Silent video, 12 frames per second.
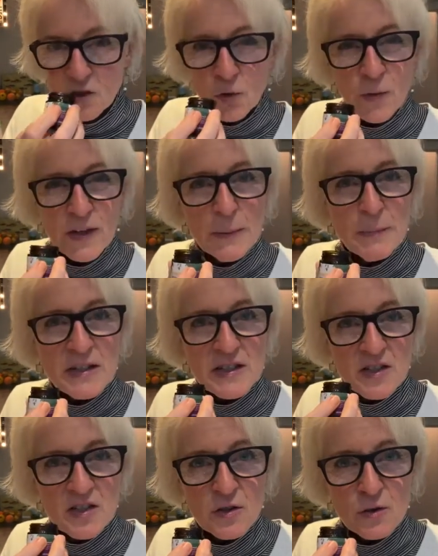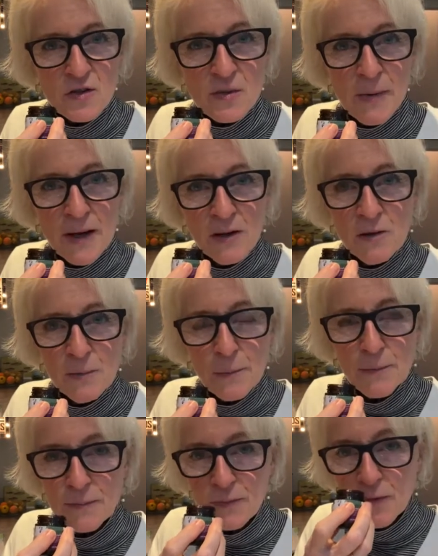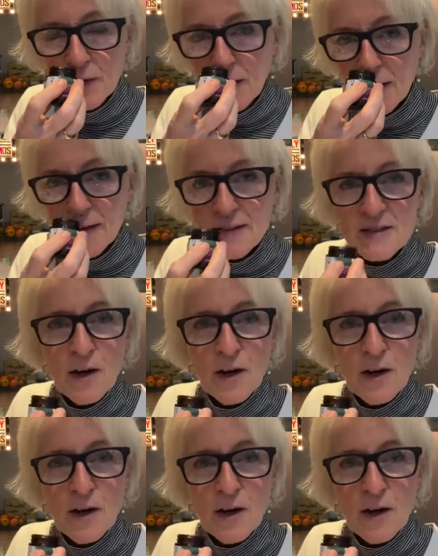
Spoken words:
a really medicinal smell. It's